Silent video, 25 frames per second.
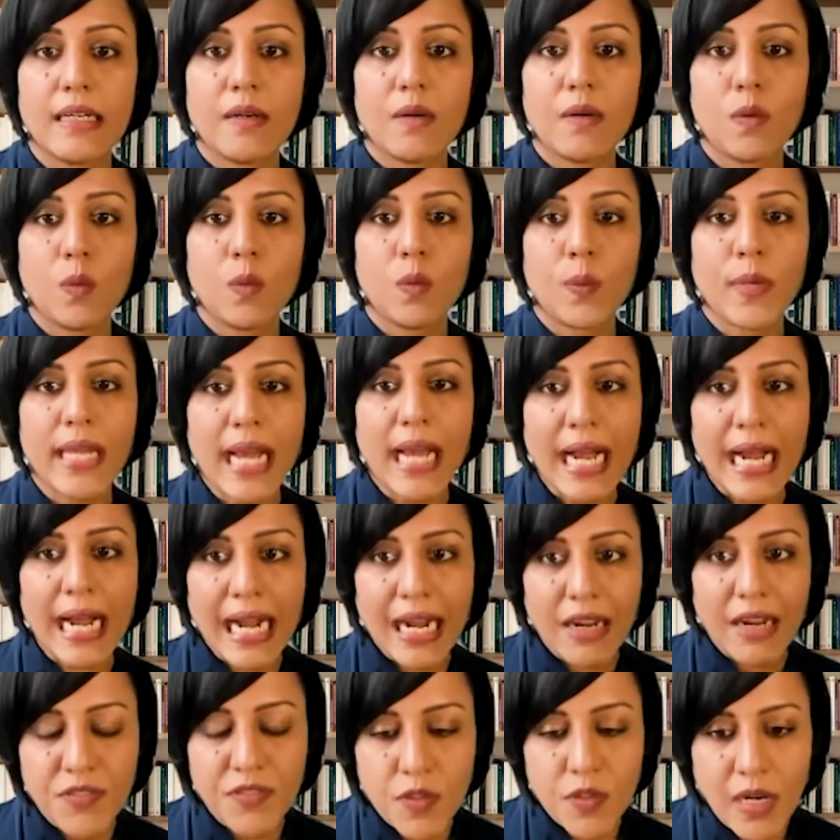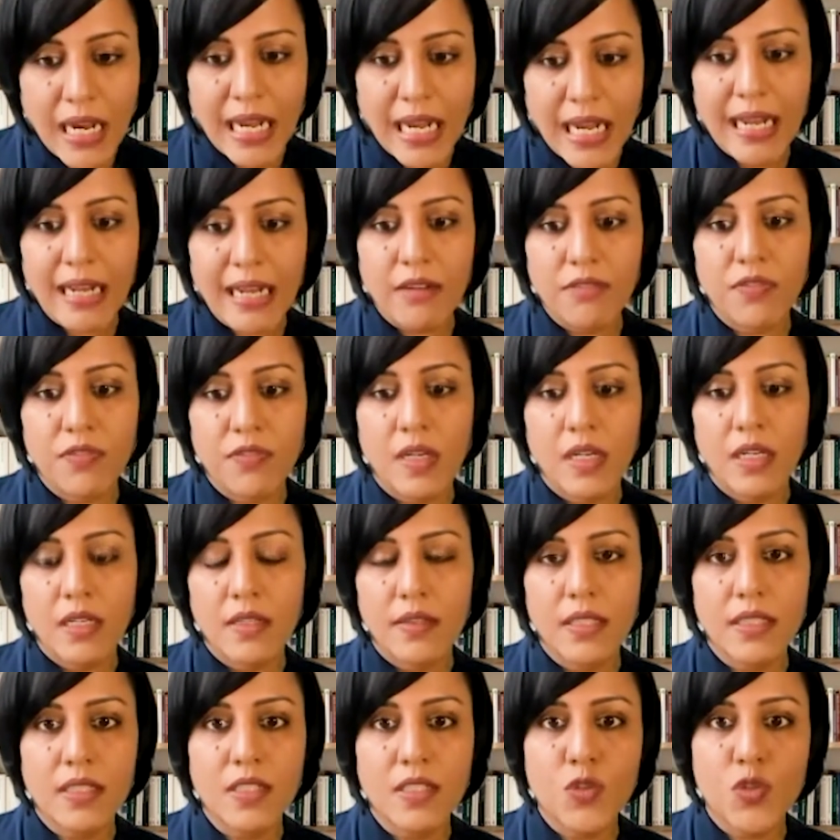we have to have
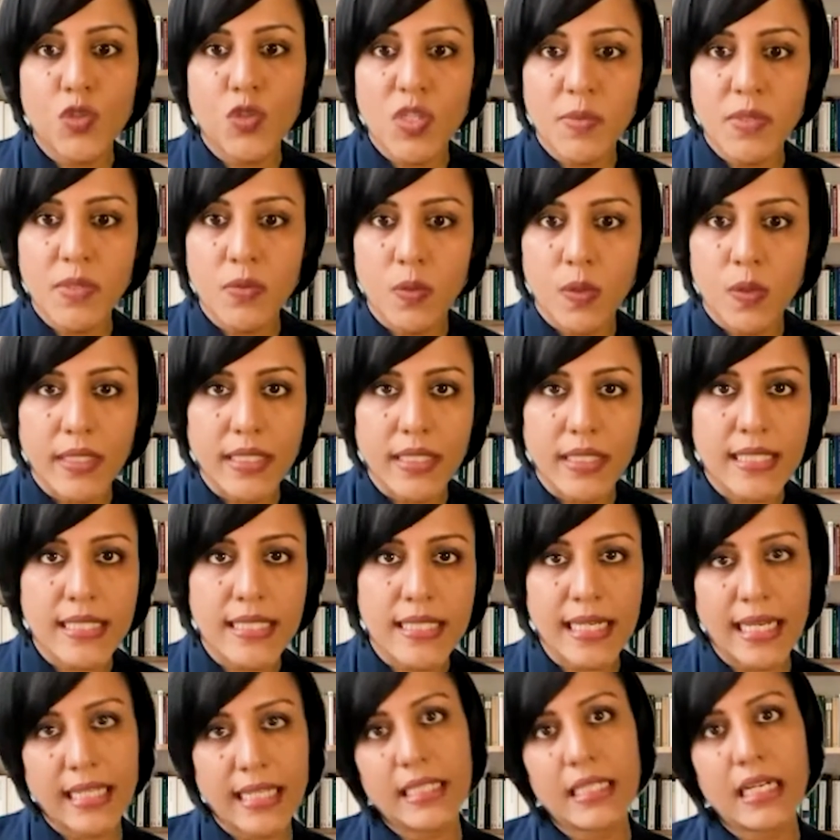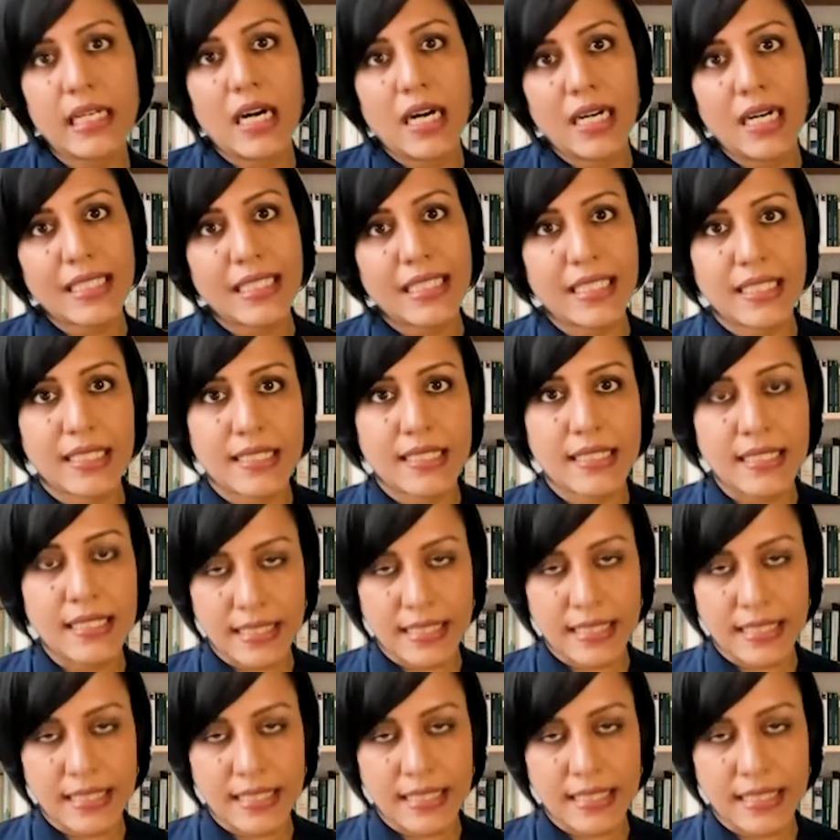the consumer voice, and in our case,
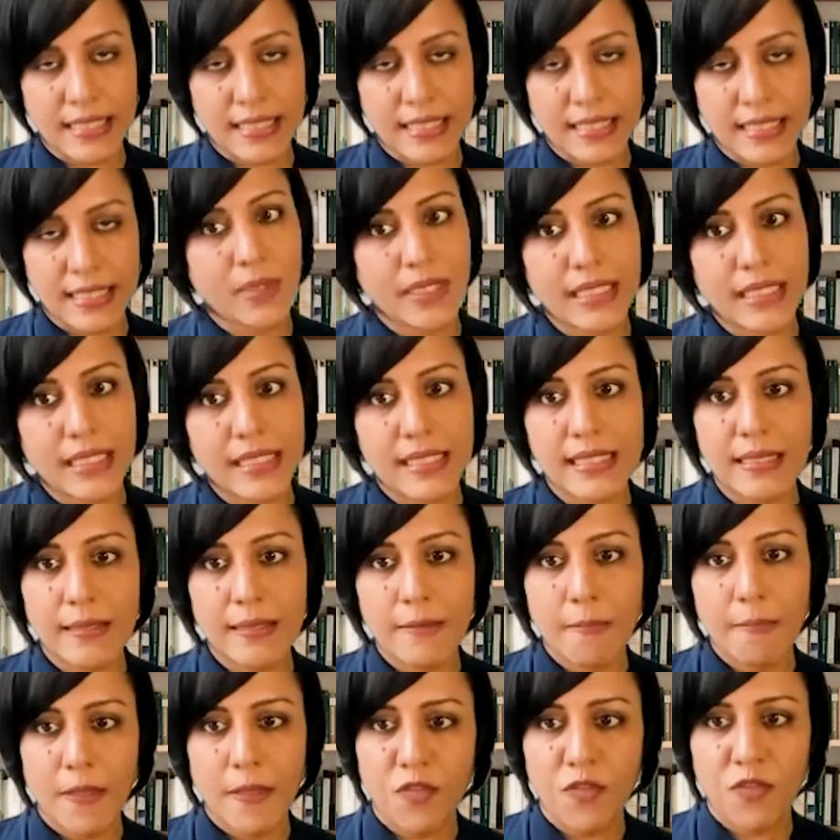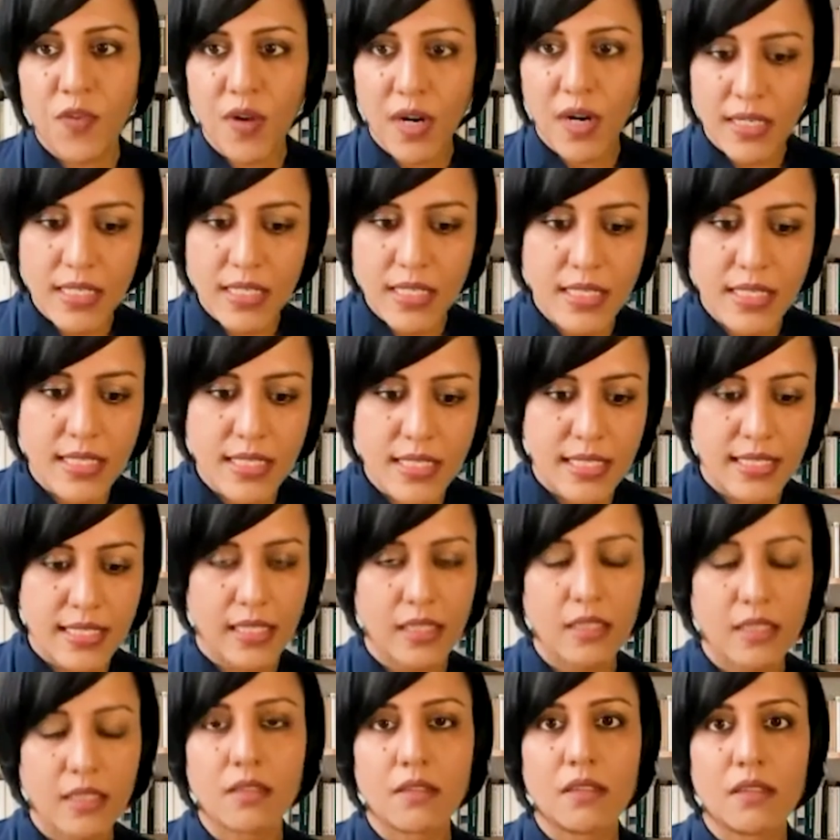it's tweets, front and
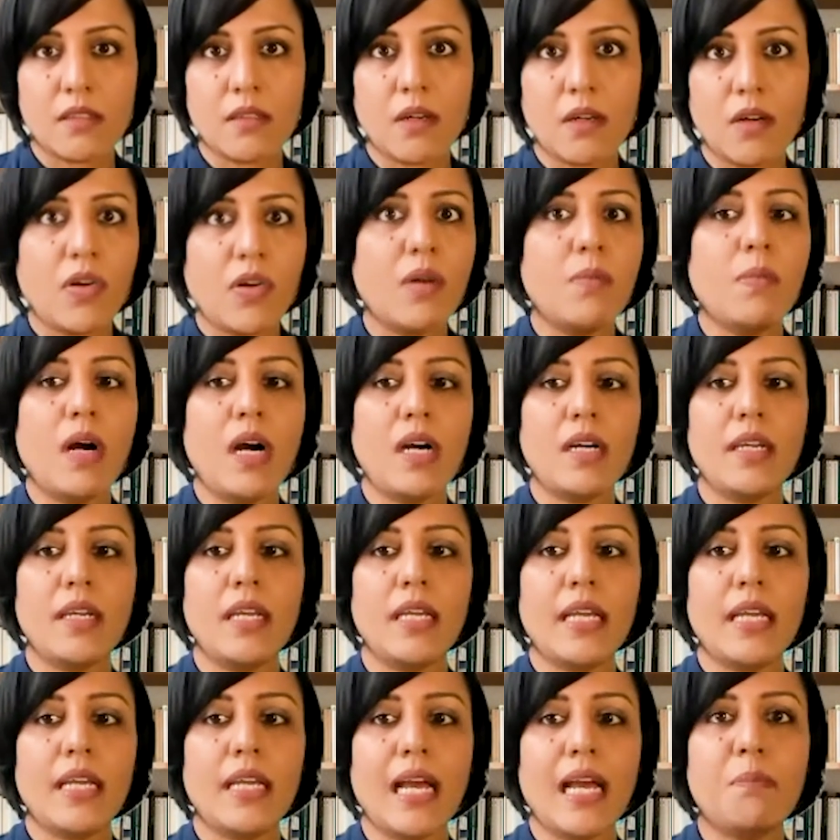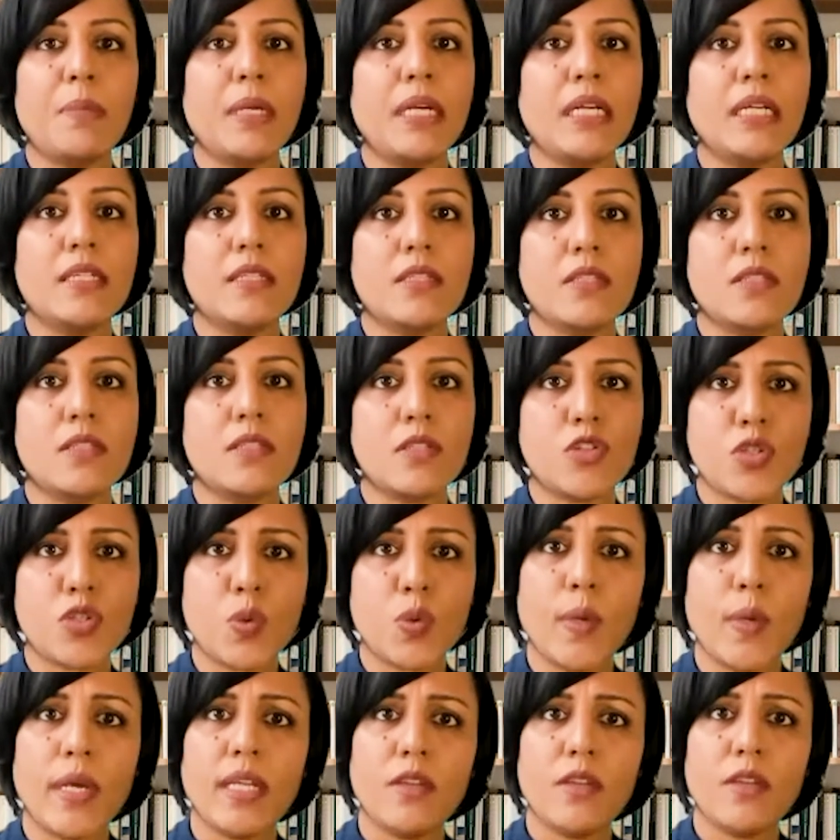center of our marketing campaigns,
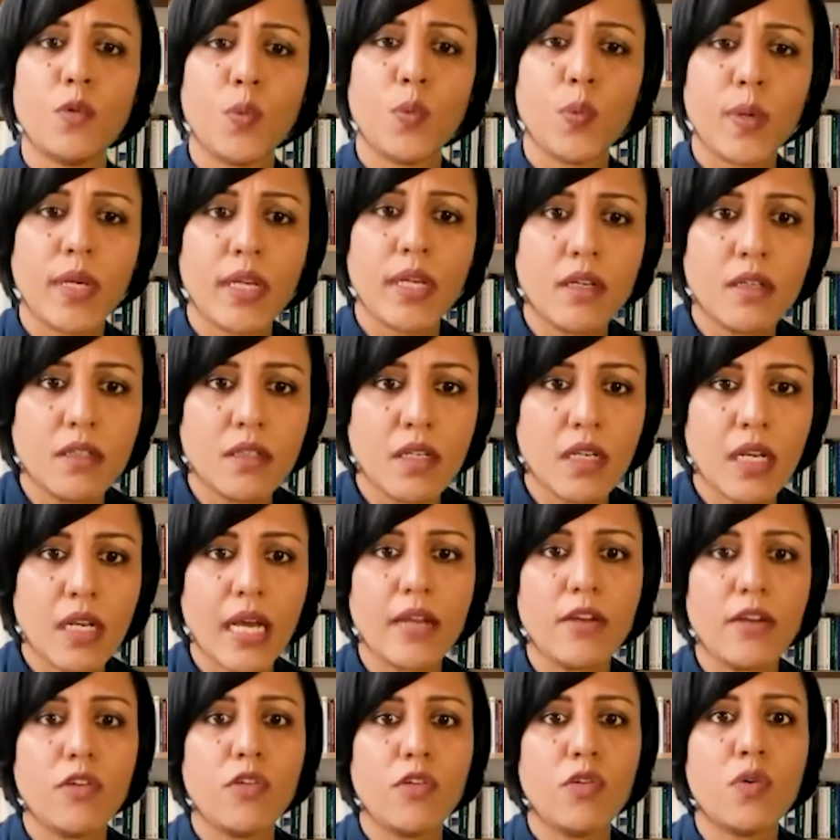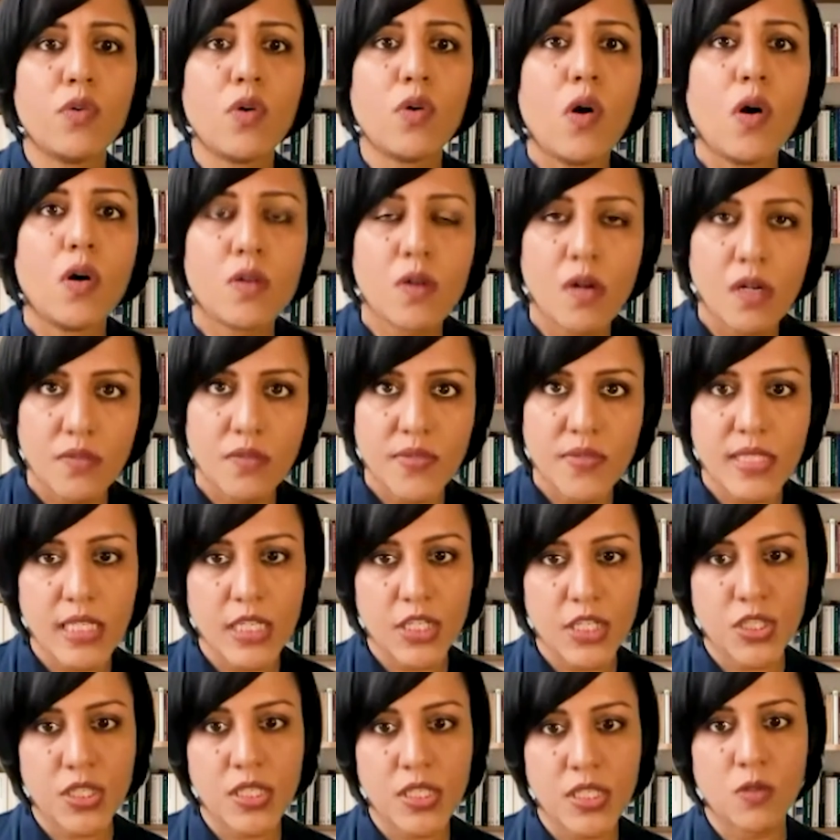showing the real and raw
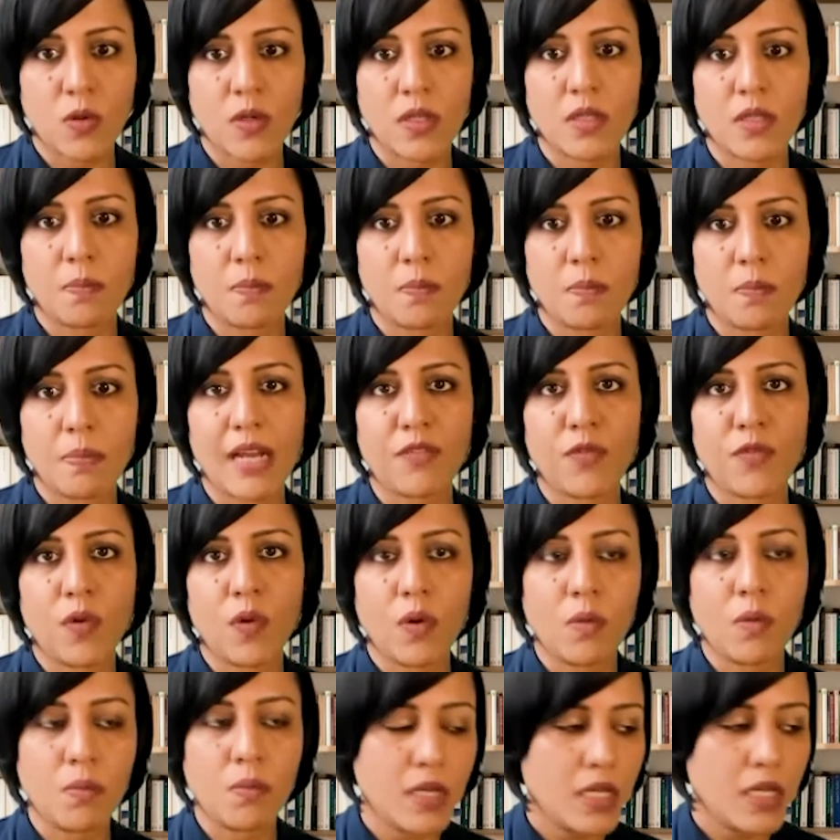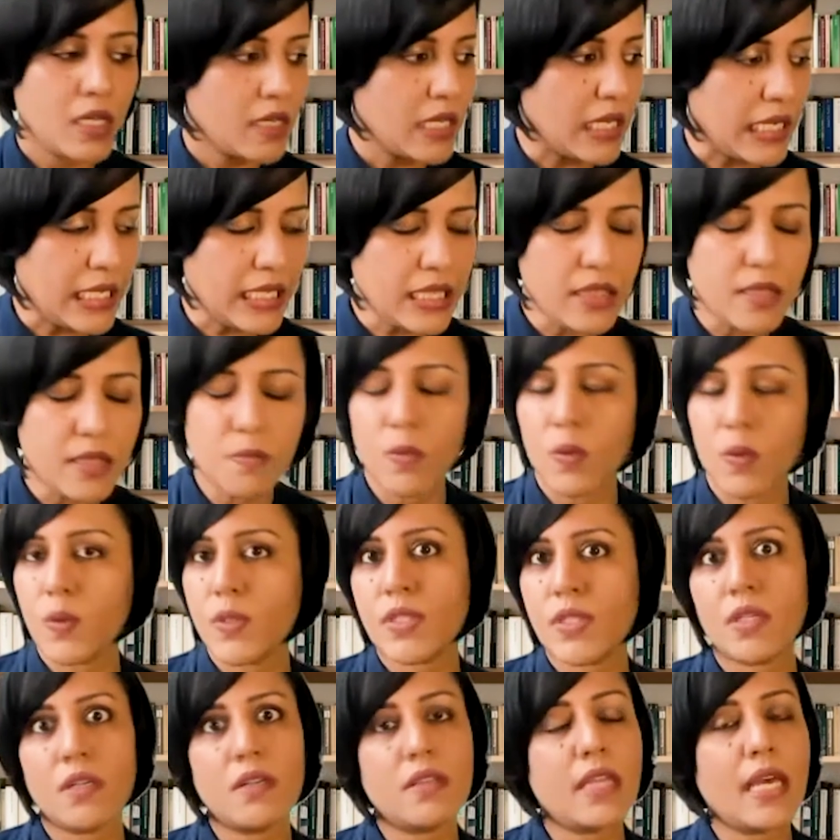conversations on the platform in the
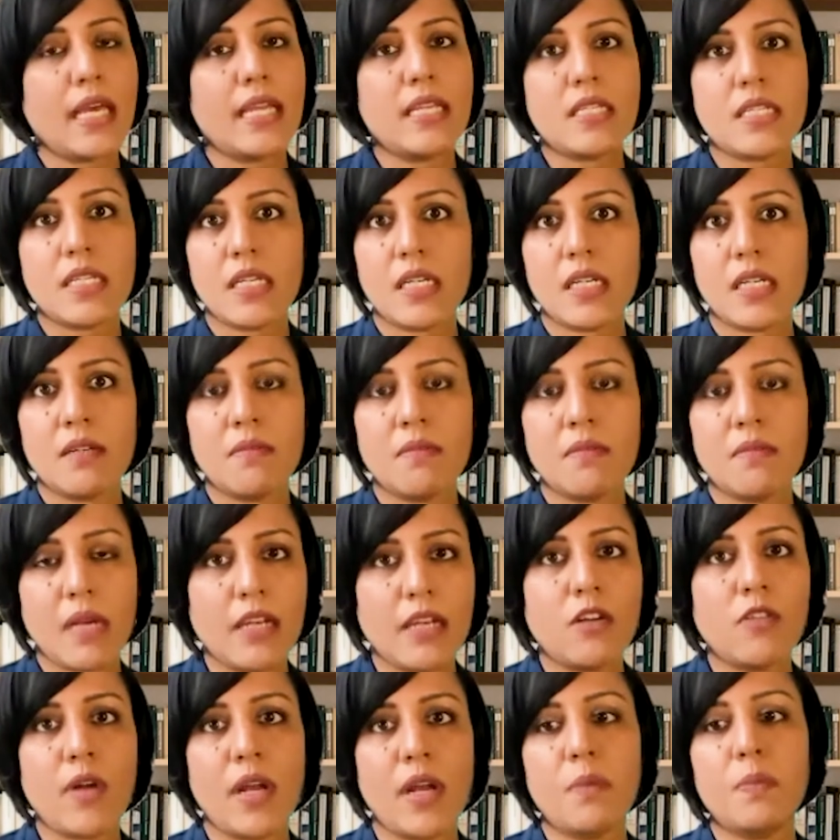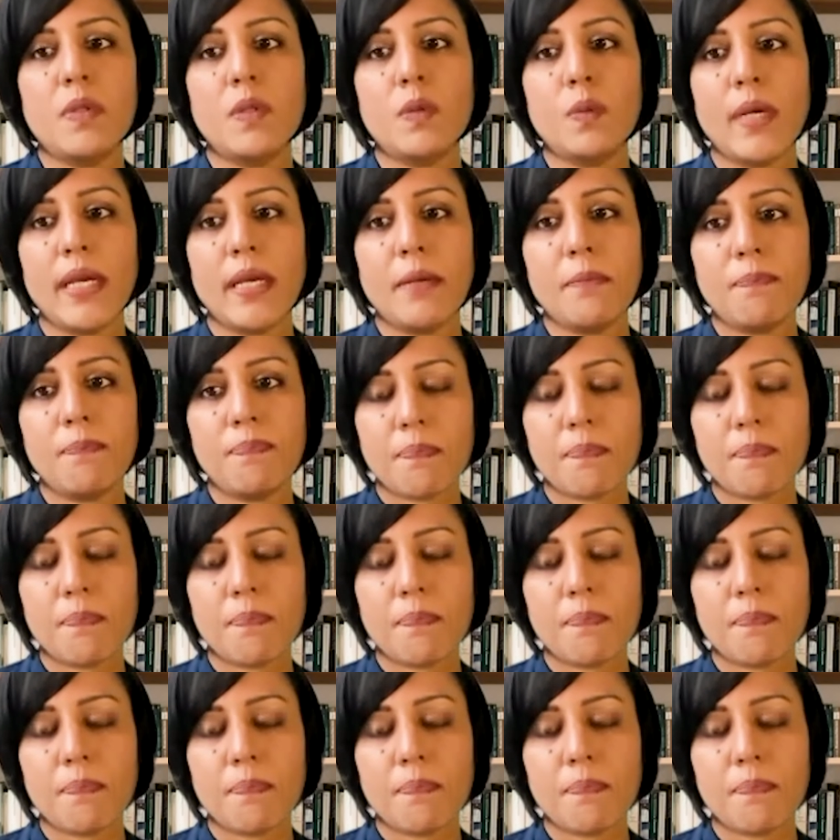most authentic and credible way.